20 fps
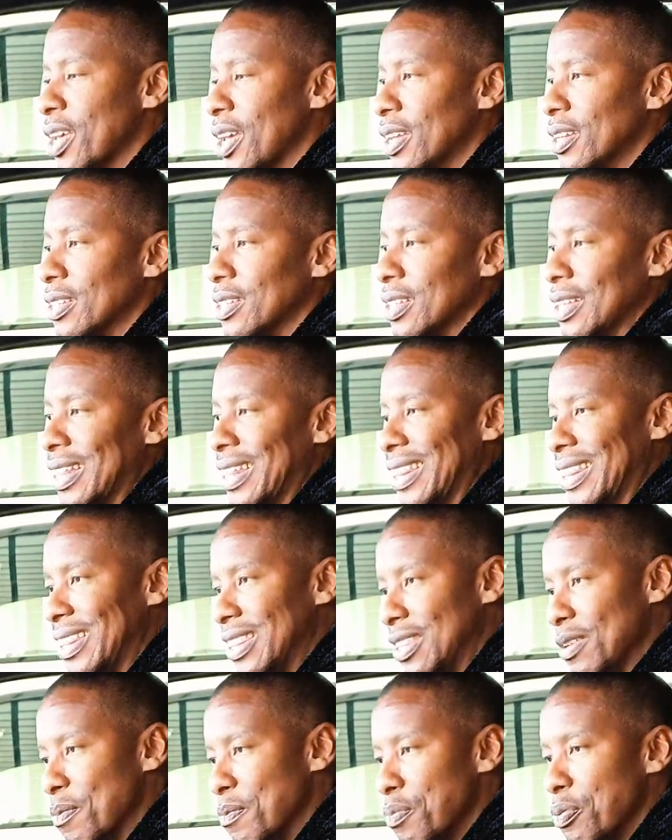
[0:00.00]
at
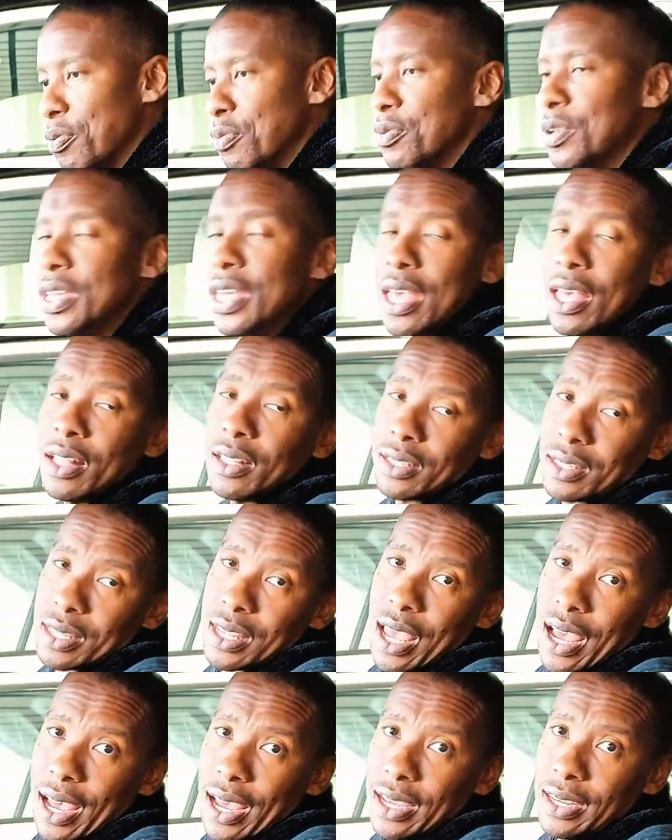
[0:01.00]
the
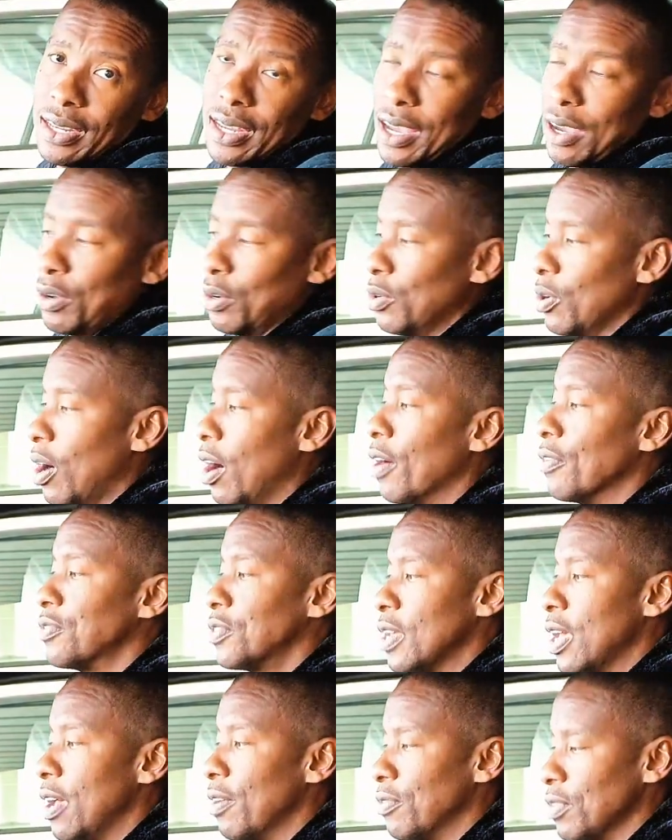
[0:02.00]
pre-LCI now,
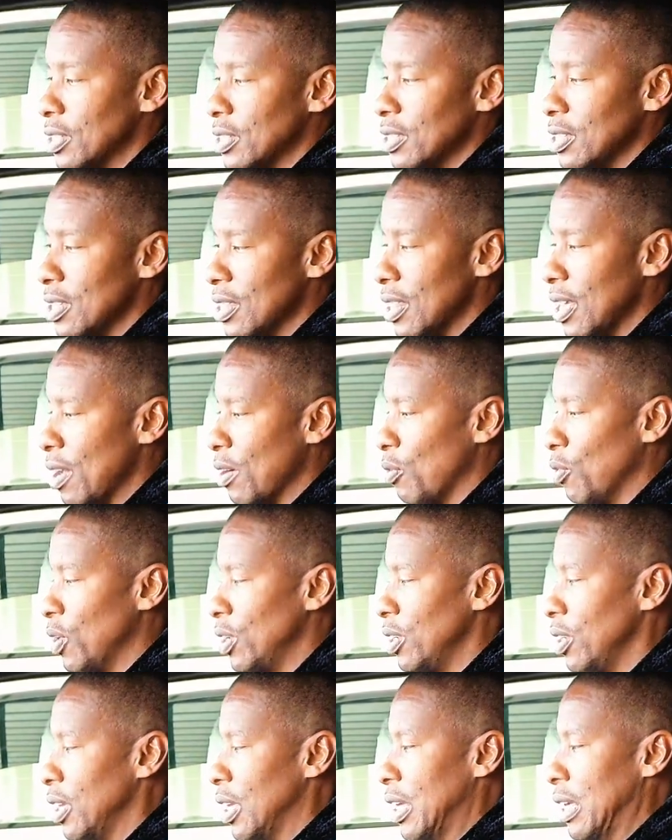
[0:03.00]
after having seen that
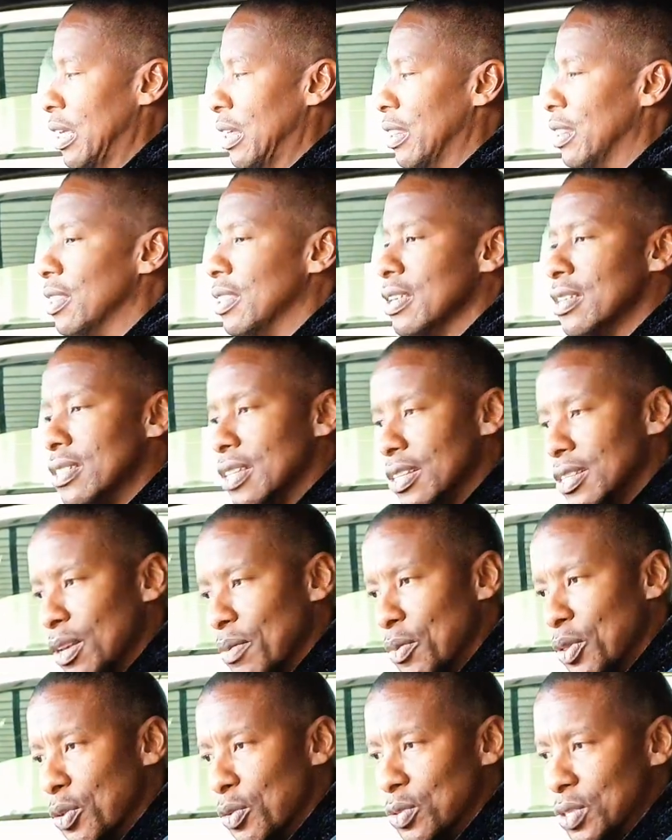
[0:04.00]
one, these are
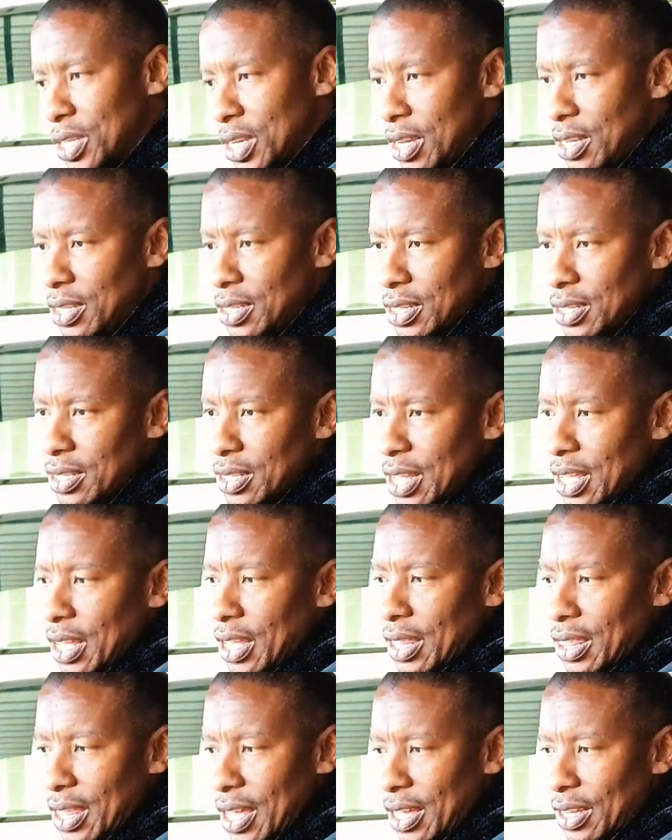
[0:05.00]
some of those changes
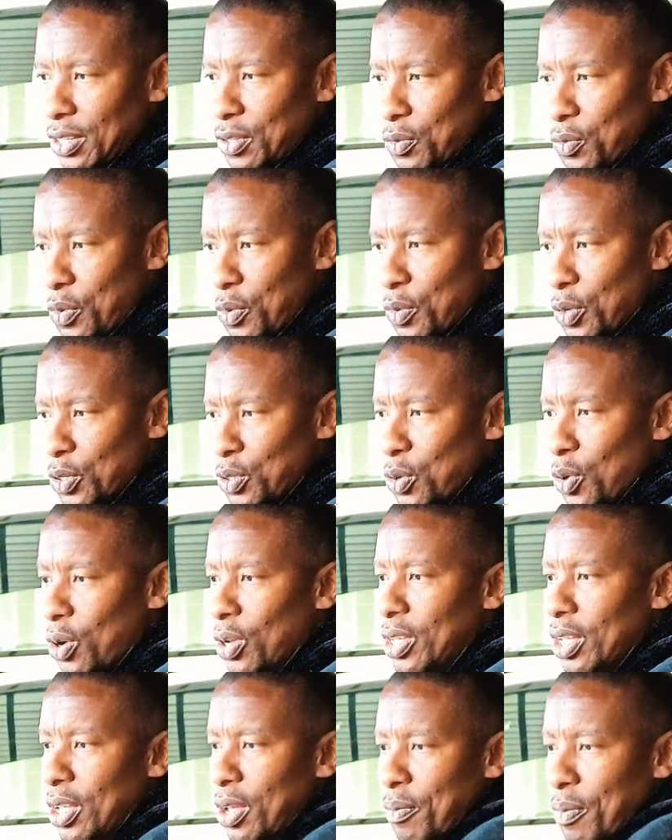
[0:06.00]
that we were
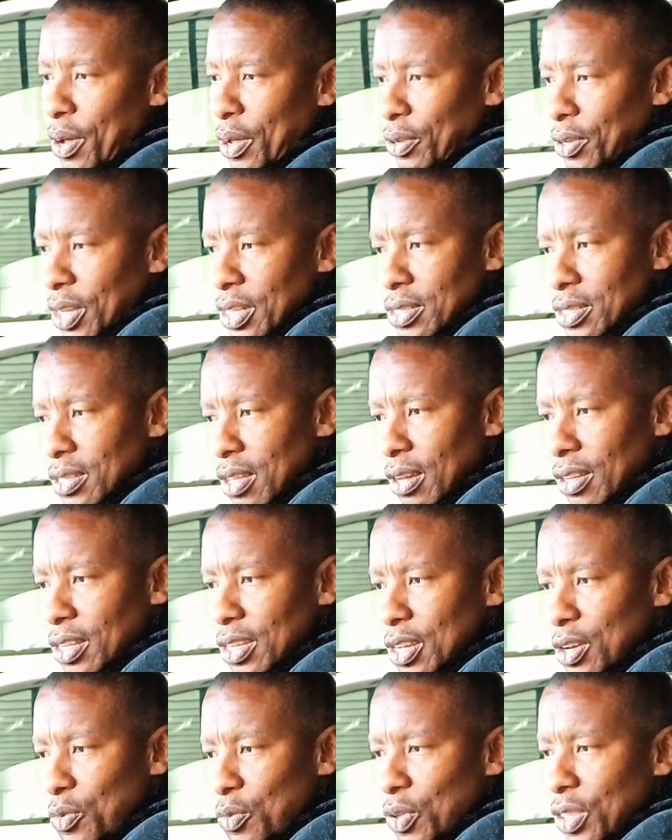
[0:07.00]
talking about. Let's start
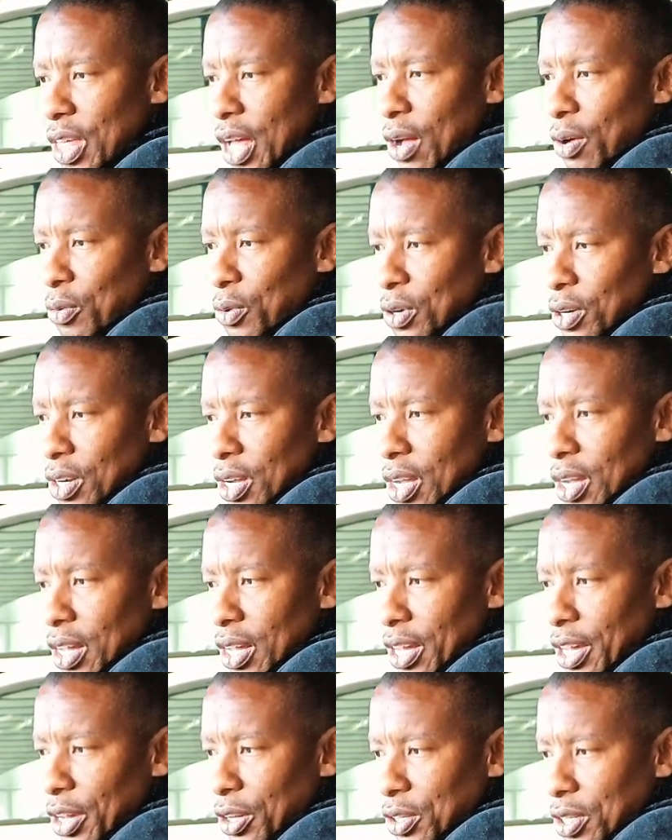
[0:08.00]
here with our
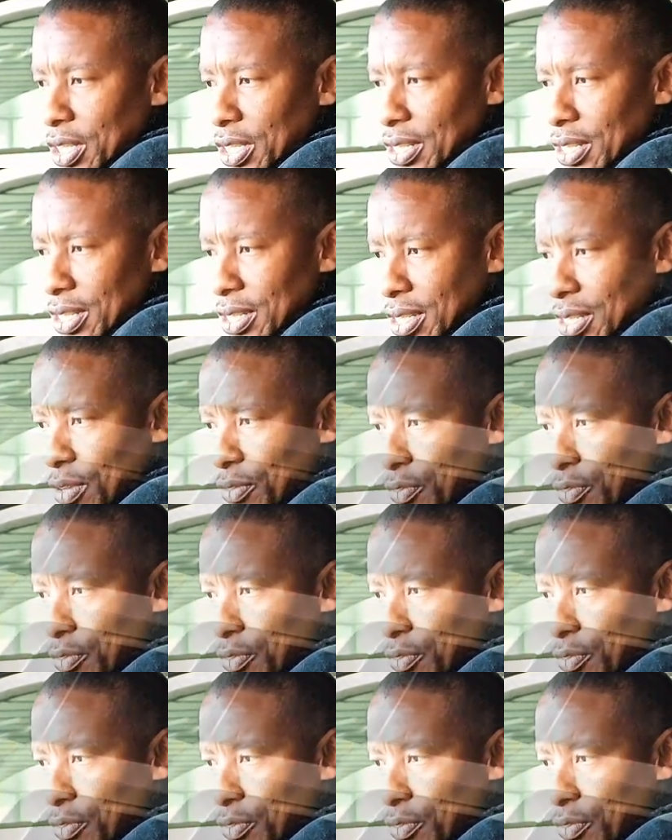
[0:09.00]
air conditioner